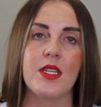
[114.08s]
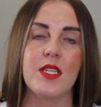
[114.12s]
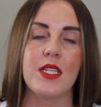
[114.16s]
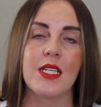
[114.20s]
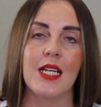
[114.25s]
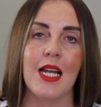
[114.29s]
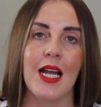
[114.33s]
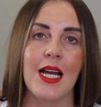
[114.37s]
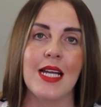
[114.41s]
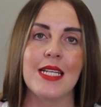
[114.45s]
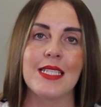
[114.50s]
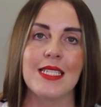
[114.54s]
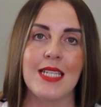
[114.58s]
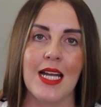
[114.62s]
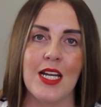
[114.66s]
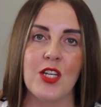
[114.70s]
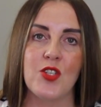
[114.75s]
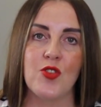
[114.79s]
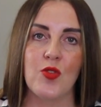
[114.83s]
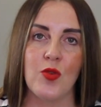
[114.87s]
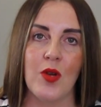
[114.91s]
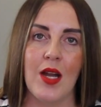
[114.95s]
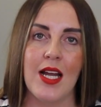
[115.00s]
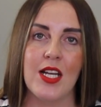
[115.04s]
the client's
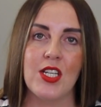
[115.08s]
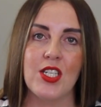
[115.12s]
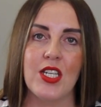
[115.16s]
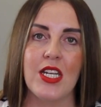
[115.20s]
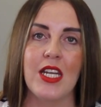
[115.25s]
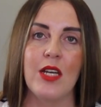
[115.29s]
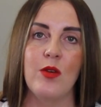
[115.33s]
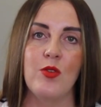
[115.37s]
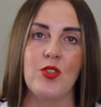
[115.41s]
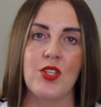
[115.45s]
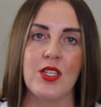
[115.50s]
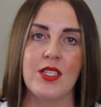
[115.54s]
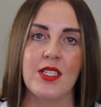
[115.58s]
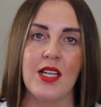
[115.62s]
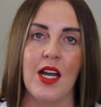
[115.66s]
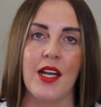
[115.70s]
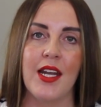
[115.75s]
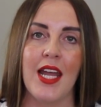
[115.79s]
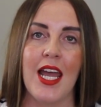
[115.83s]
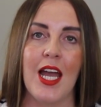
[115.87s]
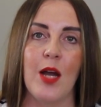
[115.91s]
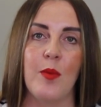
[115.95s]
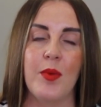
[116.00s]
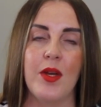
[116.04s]
natural lash. It will just
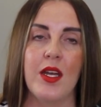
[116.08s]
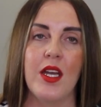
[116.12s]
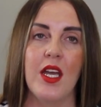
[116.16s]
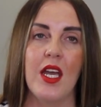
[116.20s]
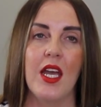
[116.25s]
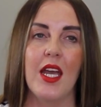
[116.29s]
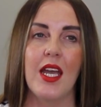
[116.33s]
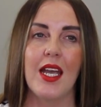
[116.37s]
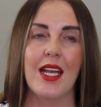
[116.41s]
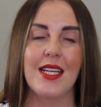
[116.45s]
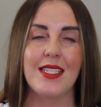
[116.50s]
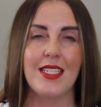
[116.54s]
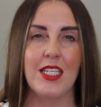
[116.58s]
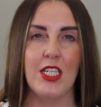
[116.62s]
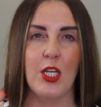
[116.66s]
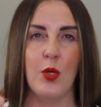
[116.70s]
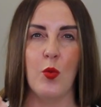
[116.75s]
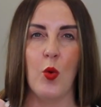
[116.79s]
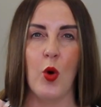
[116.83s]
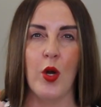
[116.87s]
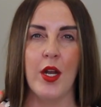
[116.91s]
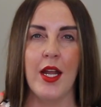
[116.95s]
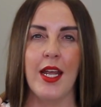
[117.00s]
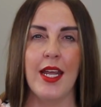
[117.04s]
kind of help it, because you
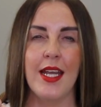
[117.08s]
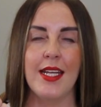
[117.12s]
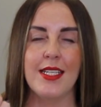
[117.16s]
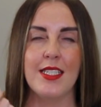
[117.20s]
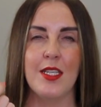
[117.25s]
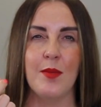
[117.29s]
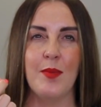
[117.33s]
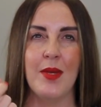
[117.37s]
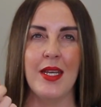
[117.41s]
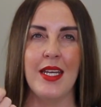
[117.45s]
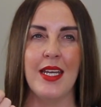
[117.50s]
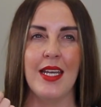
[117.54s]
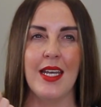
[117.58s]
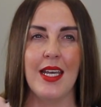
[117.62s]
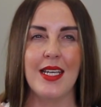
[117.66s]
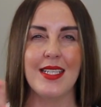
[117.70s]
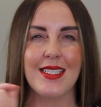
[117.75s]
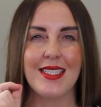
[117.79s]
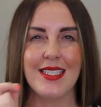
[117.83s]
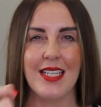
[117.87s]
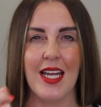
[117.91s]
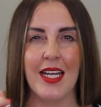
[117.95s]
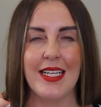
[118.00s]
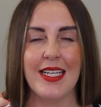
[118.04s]
want it to be
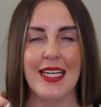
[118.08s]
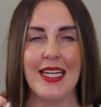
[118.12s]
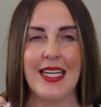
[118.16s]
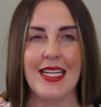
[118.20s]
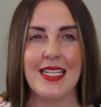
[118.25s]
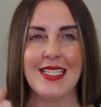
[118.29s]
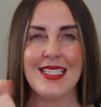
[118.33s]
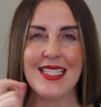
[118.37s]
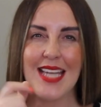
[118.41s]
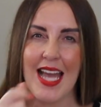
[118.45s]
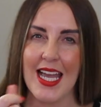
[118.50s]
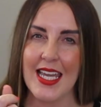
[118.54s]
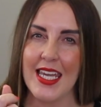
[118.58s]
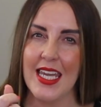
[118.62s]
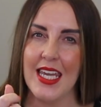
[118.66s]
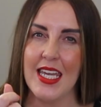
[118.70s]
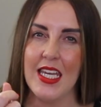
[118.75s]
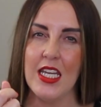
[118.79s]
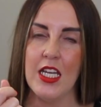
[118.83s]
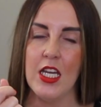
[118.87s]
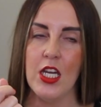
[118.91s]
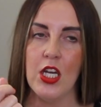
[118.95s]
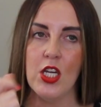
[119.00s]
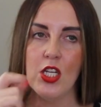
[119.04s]
slightly
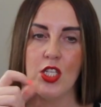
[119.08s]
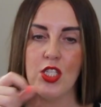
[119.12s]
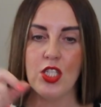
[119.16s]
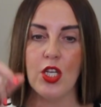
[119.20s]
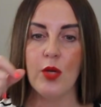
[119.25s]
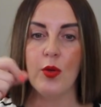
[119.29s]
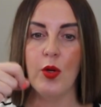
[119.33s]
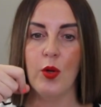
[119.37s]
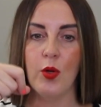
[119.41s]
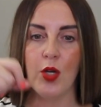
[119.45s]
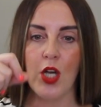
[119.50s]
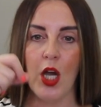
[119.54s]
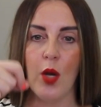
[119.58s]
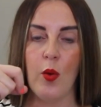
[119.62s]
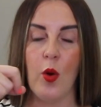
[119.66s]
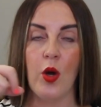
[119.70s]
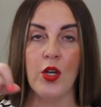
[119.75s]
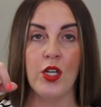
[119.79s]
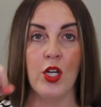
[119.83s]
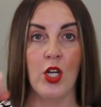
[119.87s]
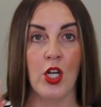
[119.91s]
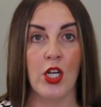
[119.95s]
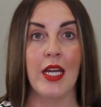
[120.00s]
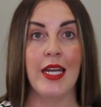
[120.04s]
tacky, so it will go
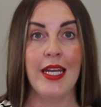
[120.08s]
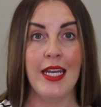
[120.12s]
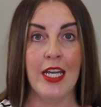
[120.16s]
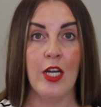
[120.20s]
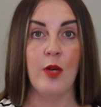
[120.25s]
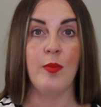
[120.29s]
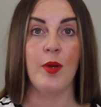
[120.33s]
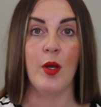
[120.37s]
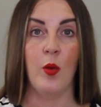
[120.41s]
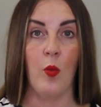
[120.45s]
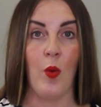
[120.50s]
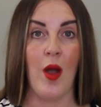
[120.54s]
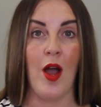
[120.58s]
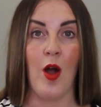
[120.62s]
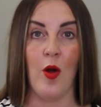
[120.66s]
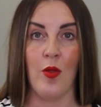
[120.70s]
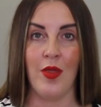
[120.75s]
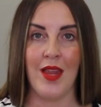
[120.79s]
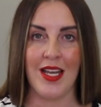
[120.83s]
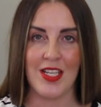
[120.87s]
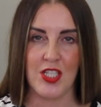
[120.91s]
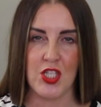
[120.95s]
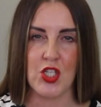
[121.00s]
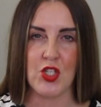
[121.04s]
on and look a little bit wet
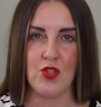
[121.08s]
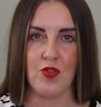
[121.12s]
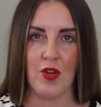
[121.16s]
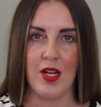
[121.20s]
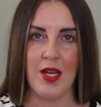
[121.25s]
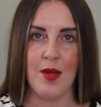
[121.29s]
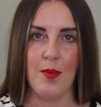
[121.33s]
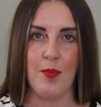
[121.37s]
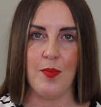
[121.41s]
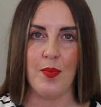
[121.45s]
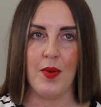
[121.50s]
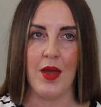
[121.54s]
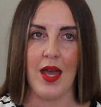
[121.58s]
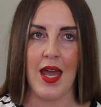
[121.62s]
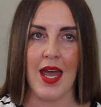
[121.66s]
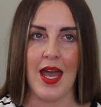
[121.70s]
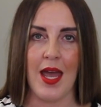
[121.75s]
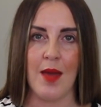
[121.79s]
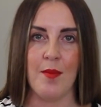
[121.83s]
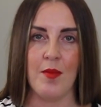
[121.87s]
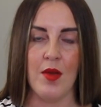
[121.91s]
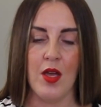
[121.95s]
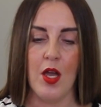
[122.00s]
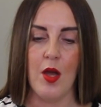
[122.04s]
on that strip, but
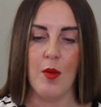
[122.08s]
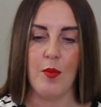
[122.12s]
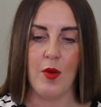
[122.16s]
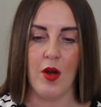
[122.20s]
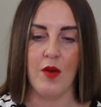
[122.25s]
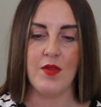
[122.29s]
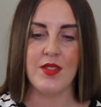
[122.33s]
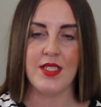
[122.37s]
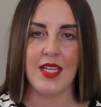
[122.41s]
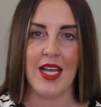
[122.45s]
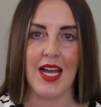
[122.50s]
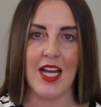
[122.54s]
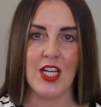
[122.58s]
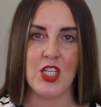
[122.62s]
obviously